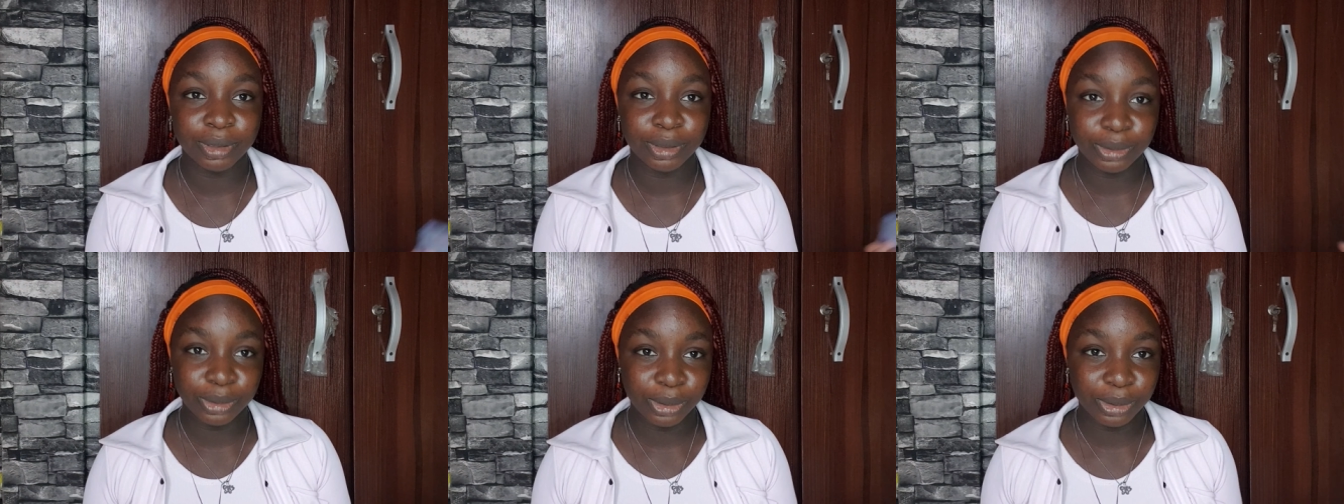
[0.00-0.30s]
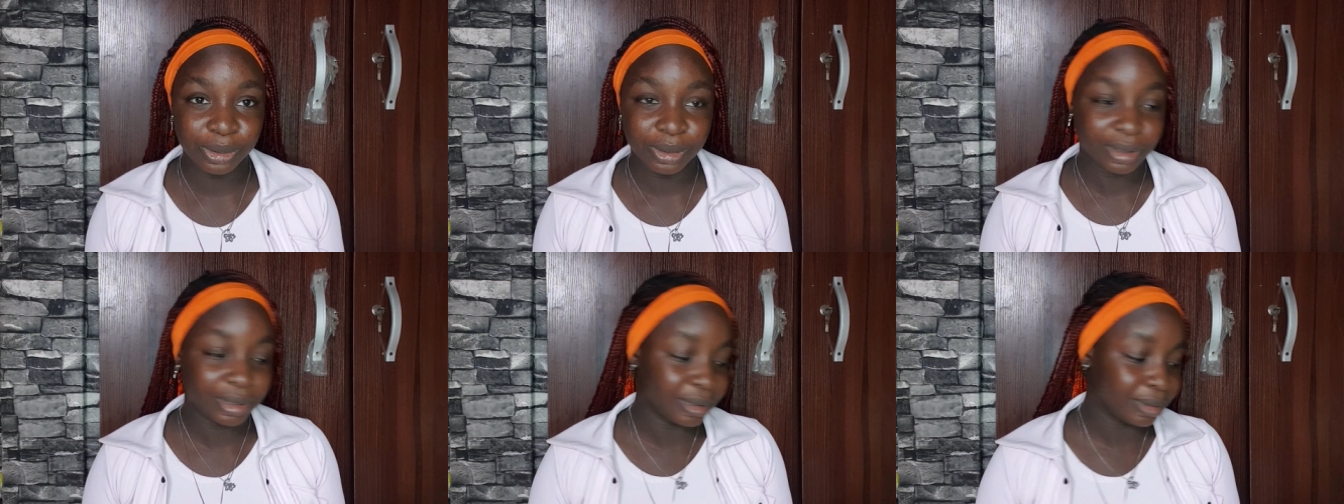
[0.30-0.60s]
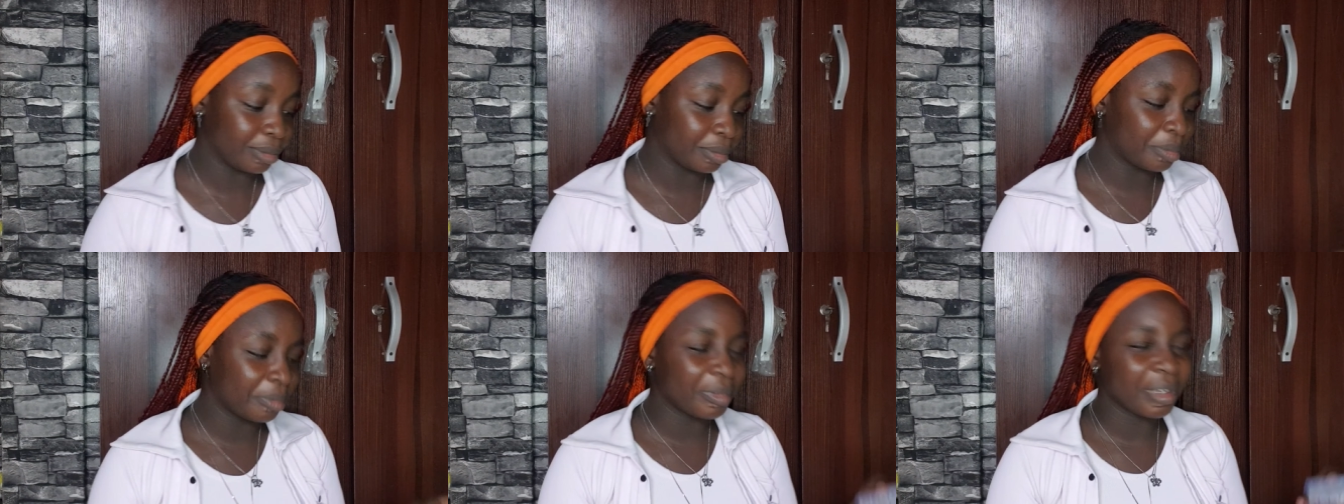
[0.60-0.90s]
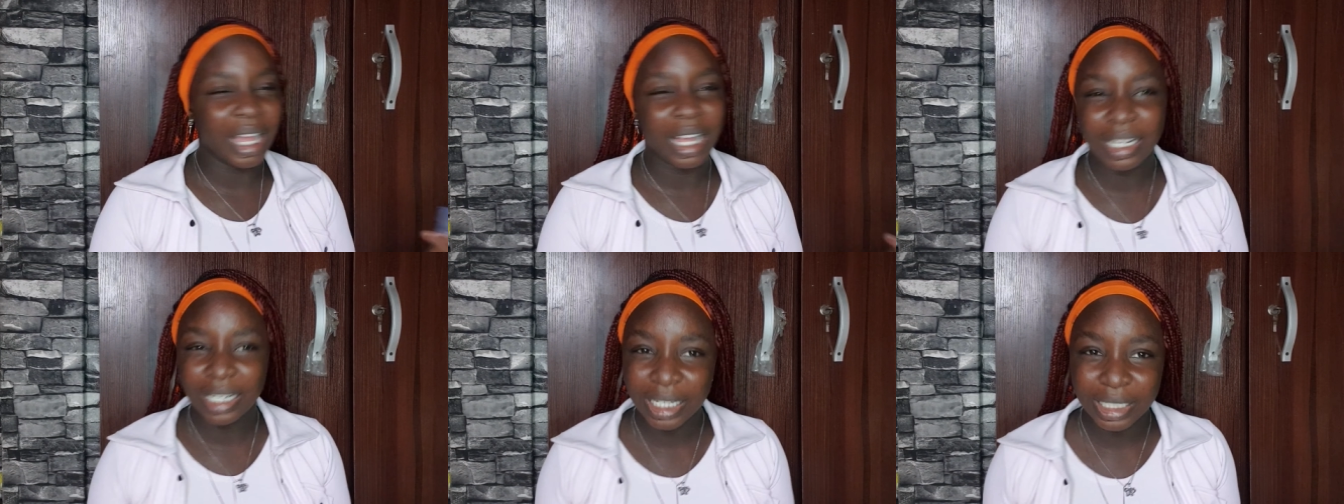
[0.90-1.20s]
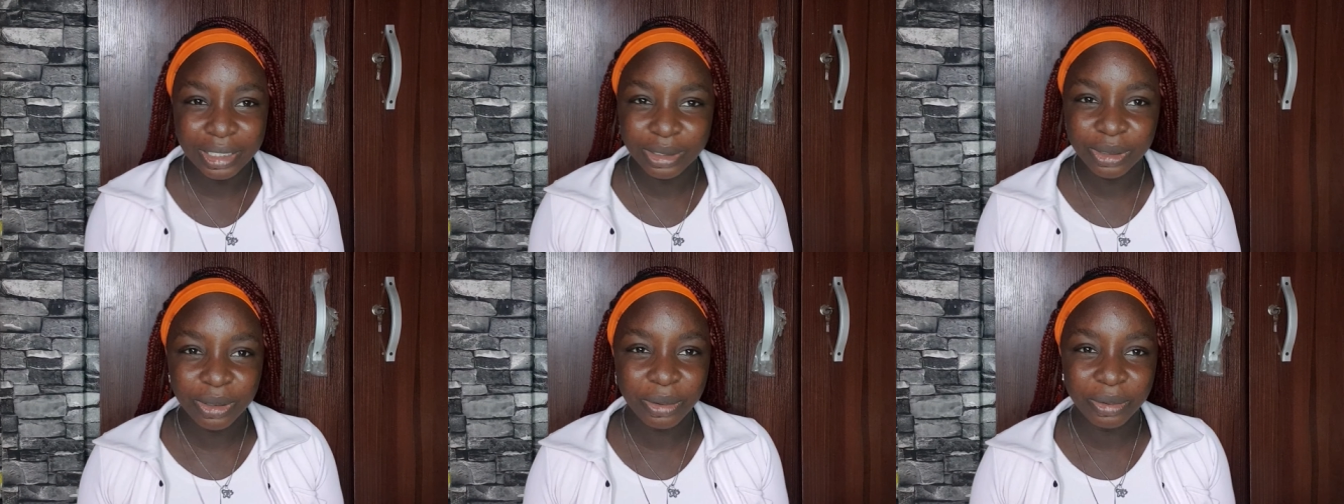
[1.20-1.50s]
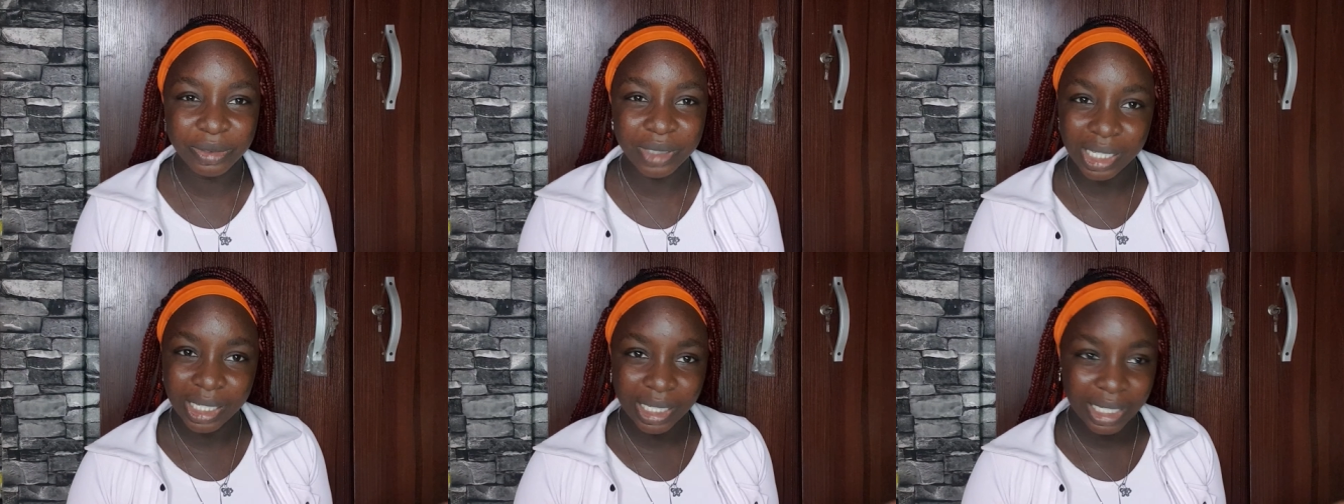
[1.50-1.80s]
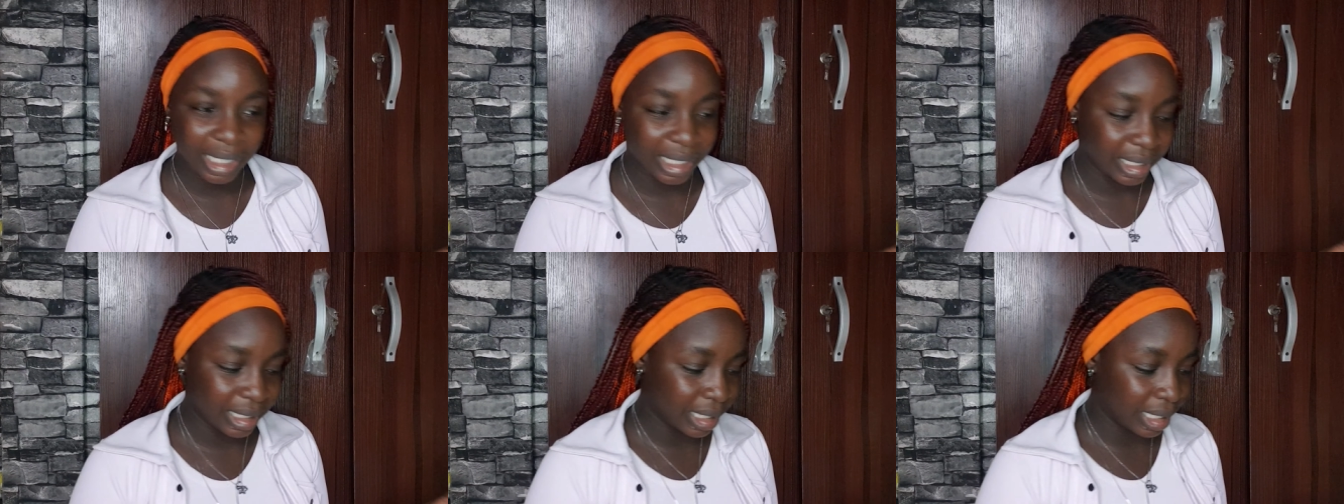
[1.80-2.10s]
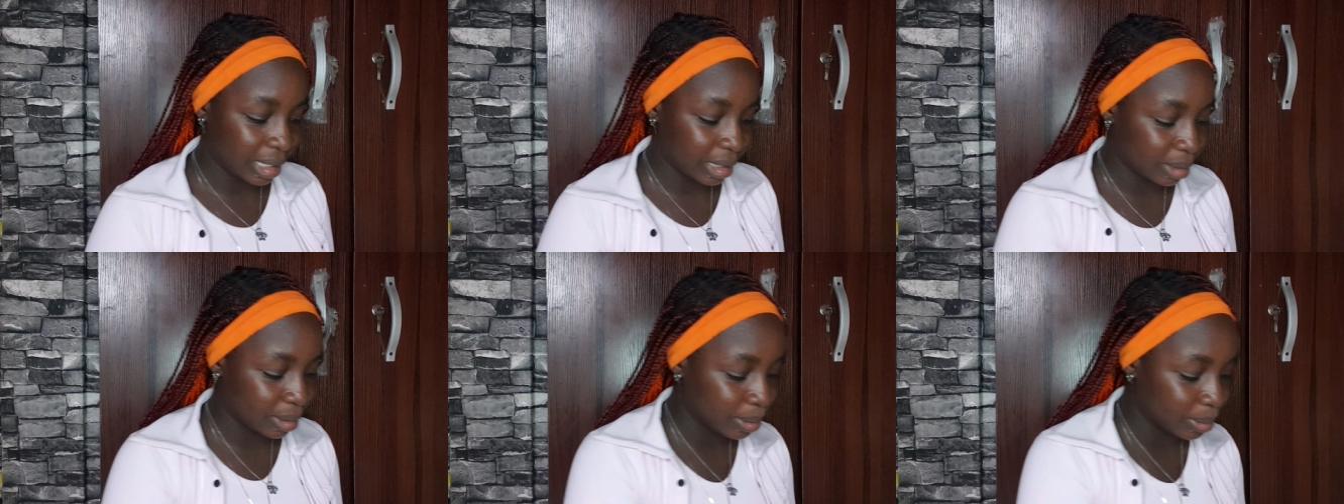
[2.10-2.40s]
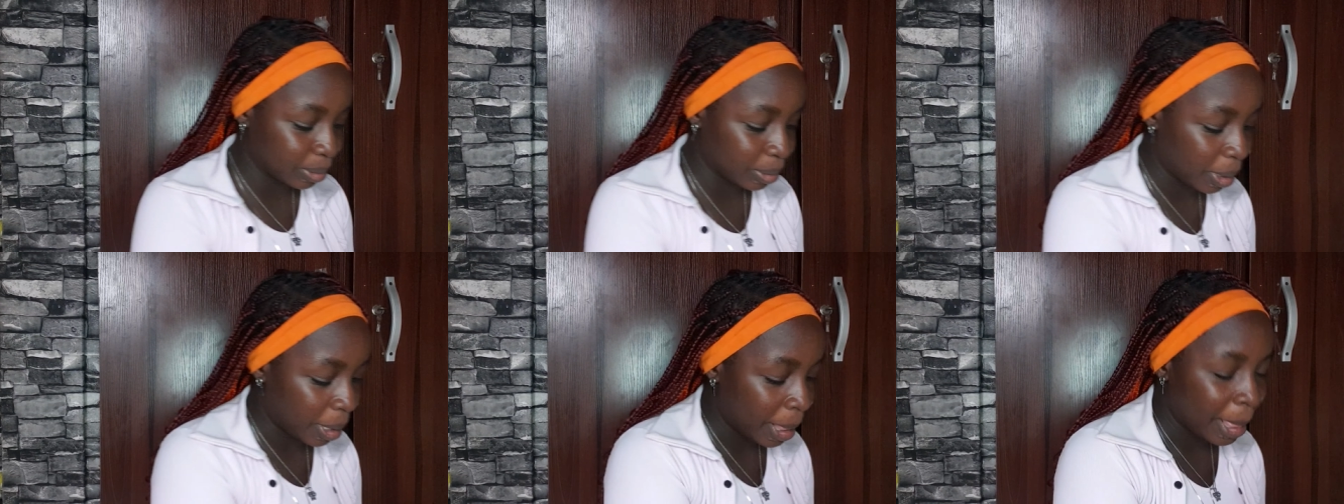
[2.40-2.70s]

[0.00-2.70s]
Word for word: in wholesale and i did not realize that so